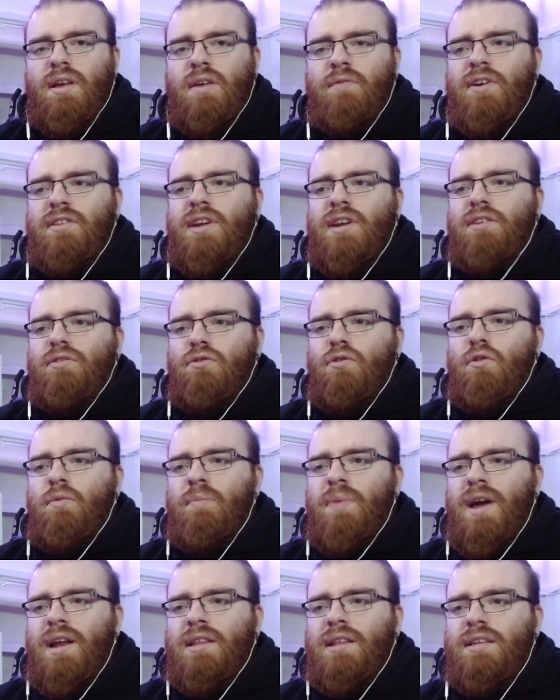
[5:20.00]
if I try to
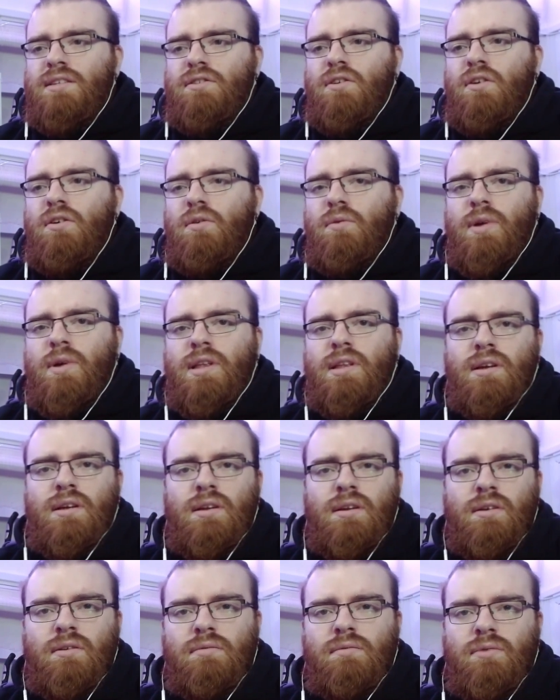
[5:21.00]
compare this song with uh,
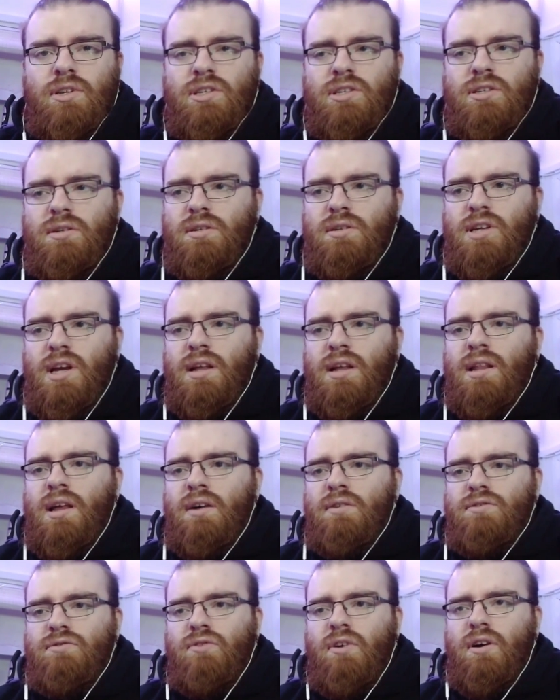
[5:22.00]
no,
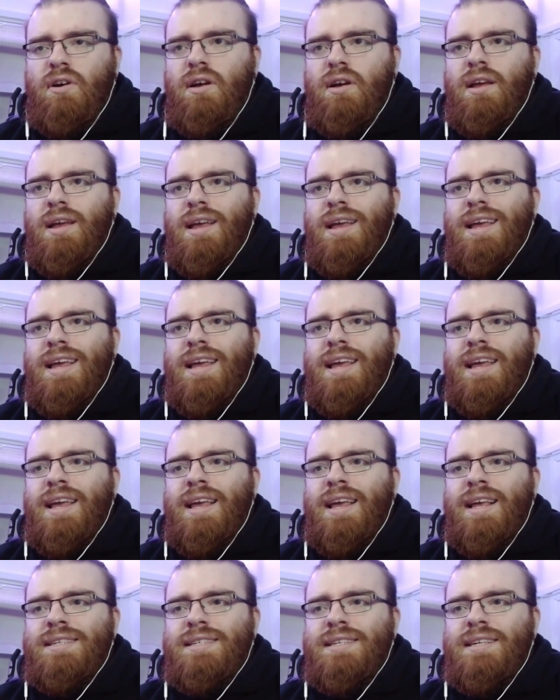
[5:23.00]
Jailhouse Rock,
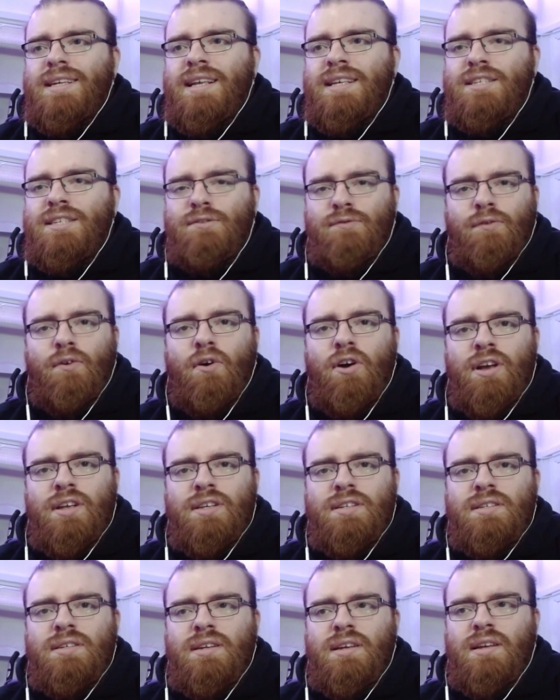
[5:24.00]
is his
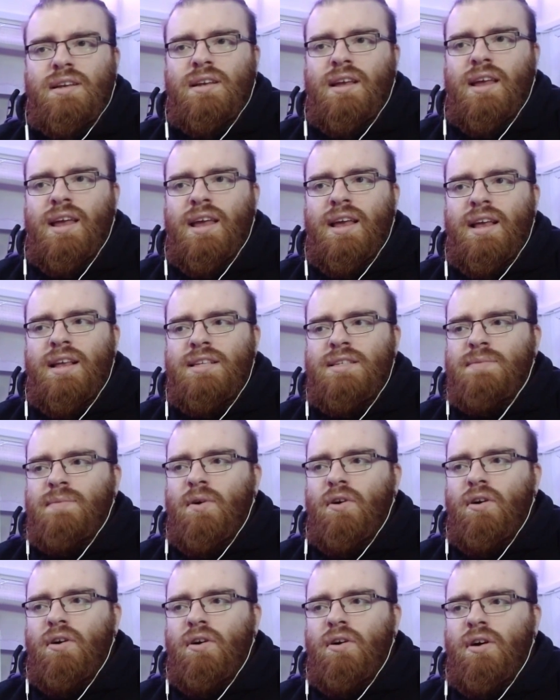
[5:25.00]
voice is
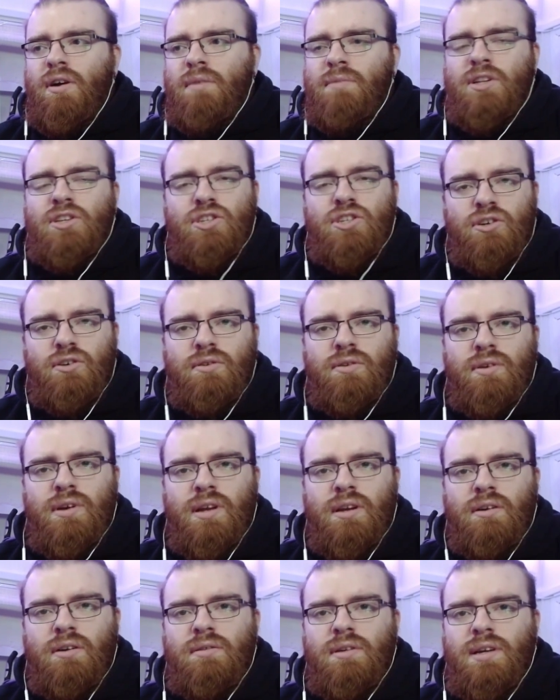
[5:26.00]
more mature, you
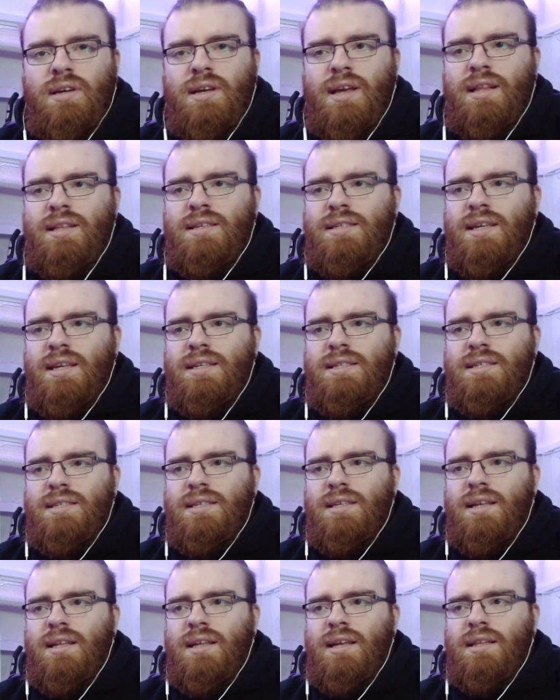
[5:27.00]
know, you can see
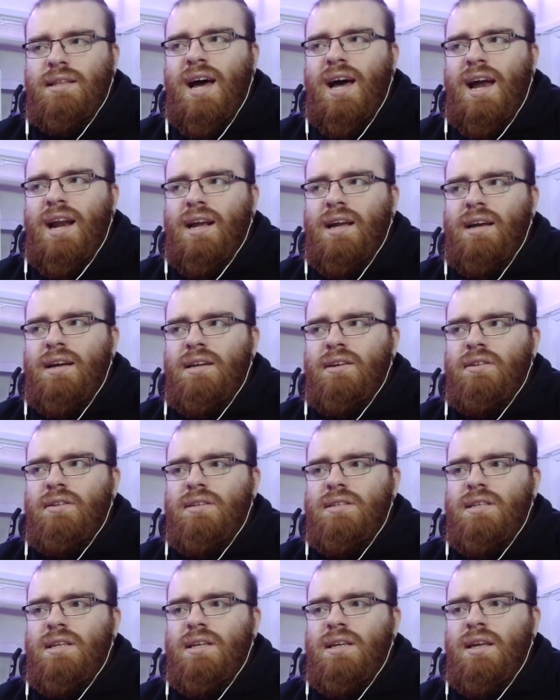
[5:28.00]
it's darker, you can
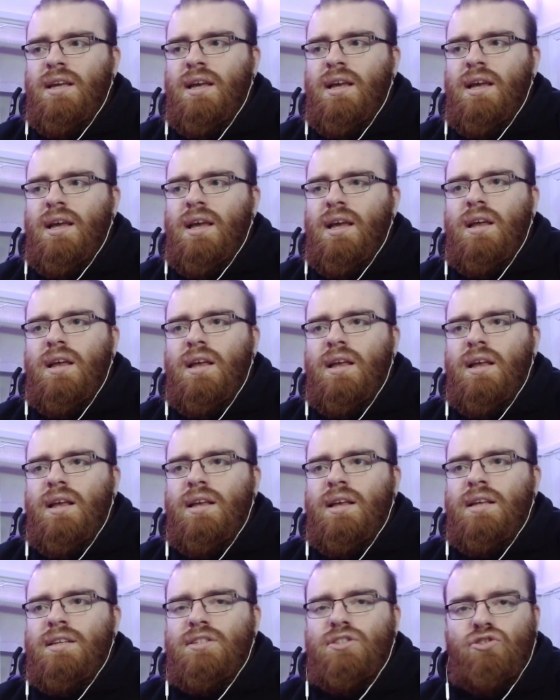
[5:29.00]
see
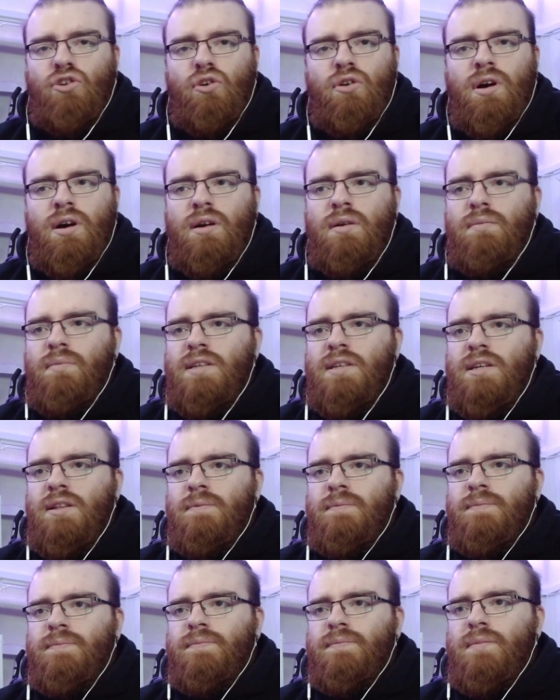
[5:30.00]
it's stronger,
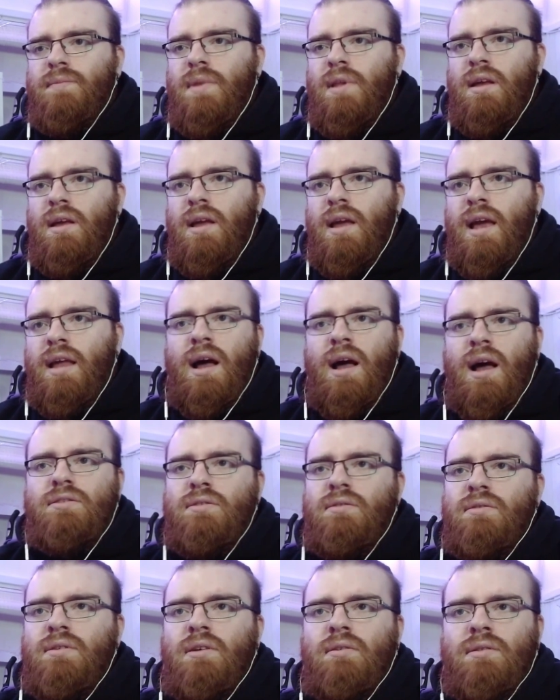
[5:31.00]
basically. And
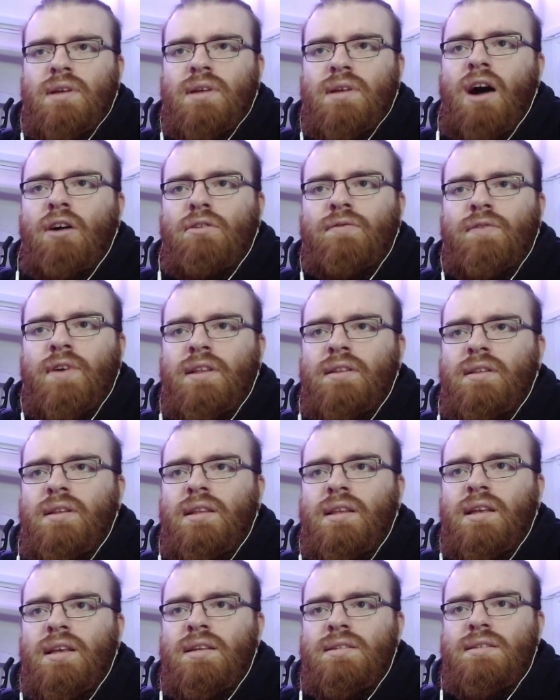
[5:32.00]
also, you know, the outfit
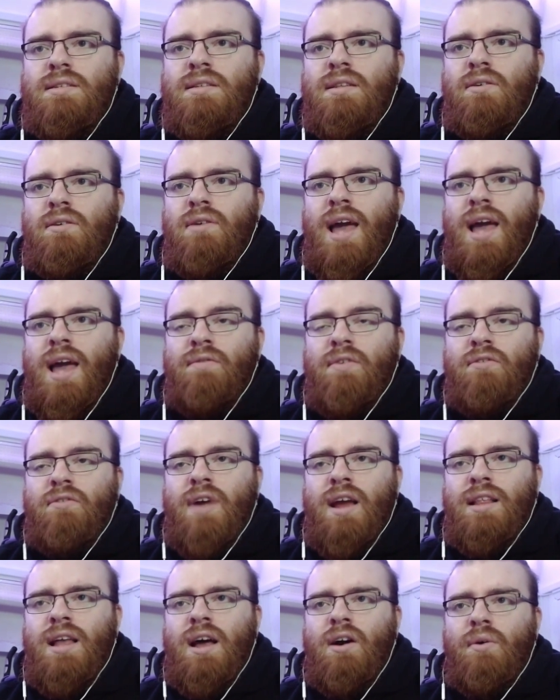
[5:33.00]
that he's you know, having
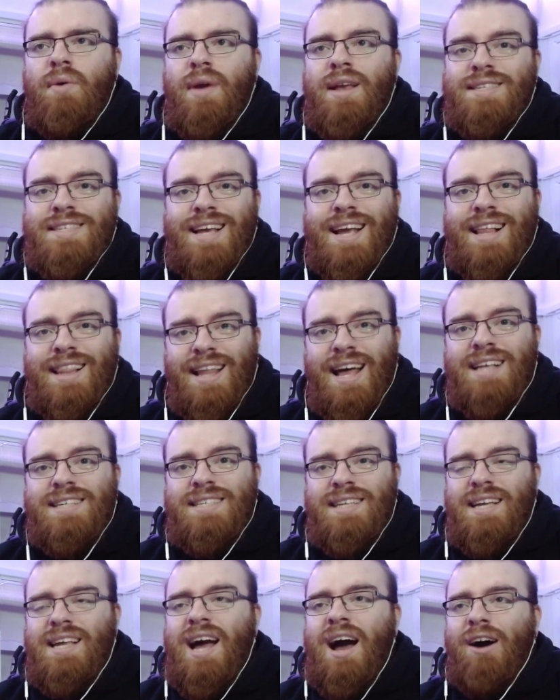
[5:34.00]
right now is the
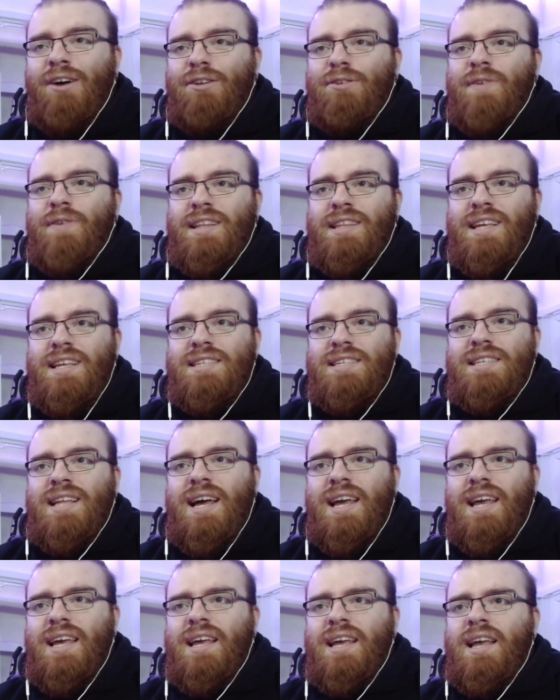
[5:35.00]
classic outfit. It's
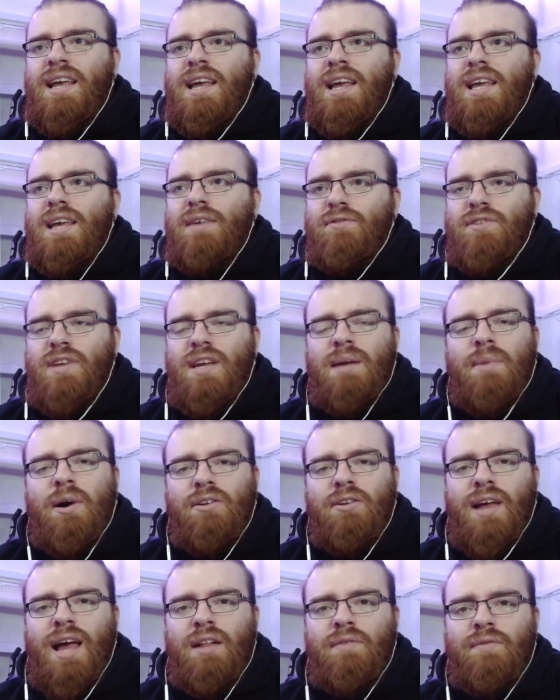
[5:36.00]
like, if you think
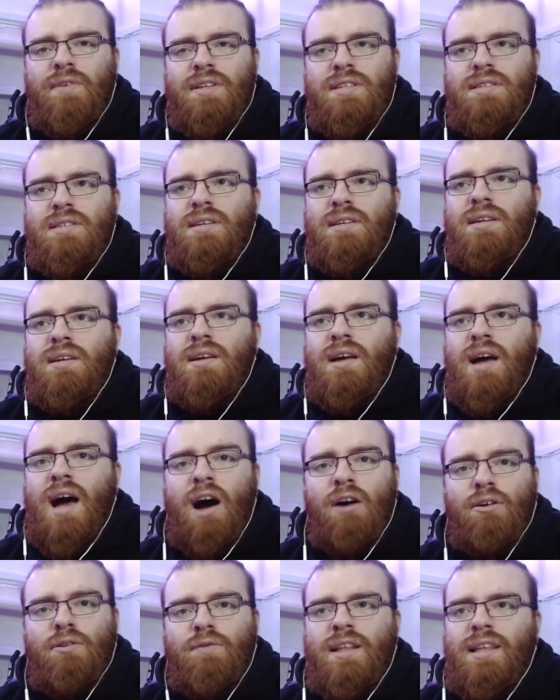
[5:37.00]
about Elvis'
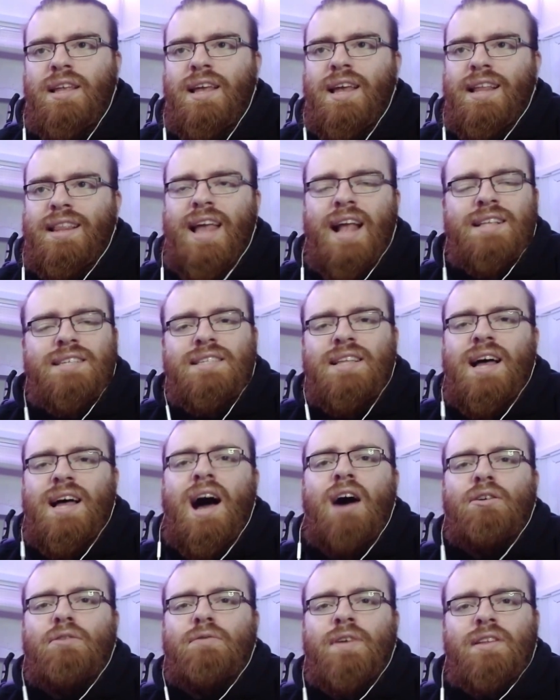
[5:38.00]
outfit, that's the
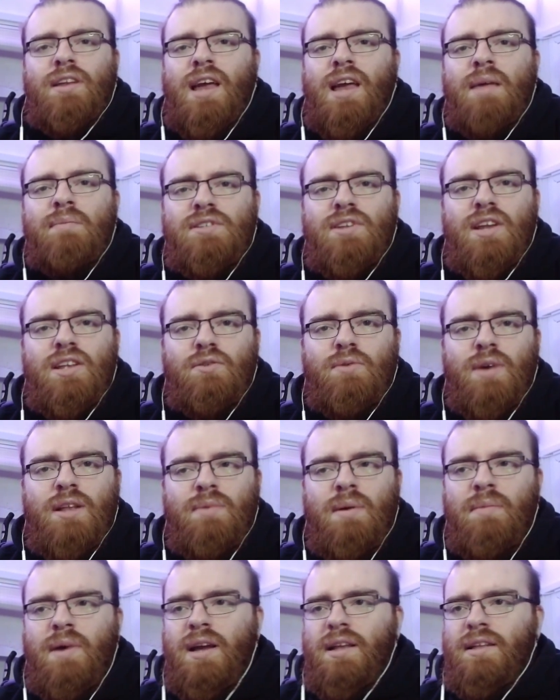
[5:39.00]
outfit that came straight away
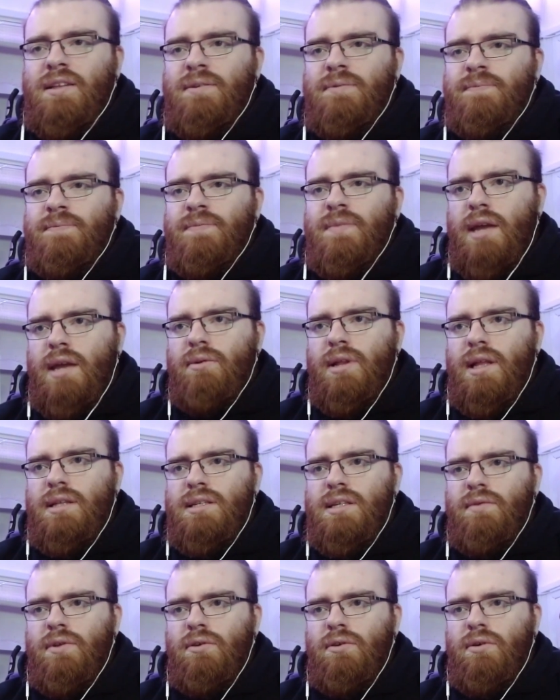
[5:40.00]
to my mind. Anyway,
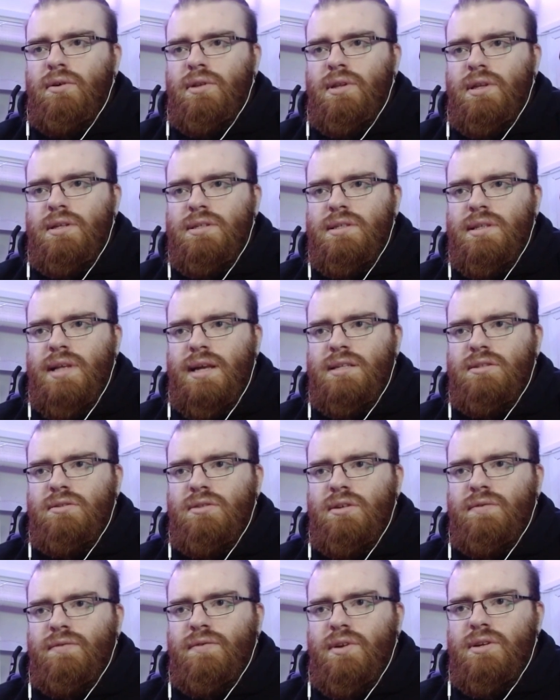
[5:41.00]
let's have a look on these next
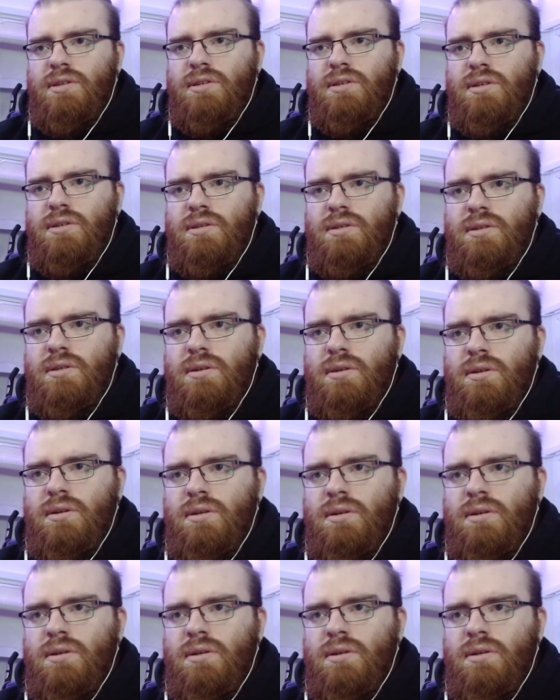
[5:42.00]
three verses.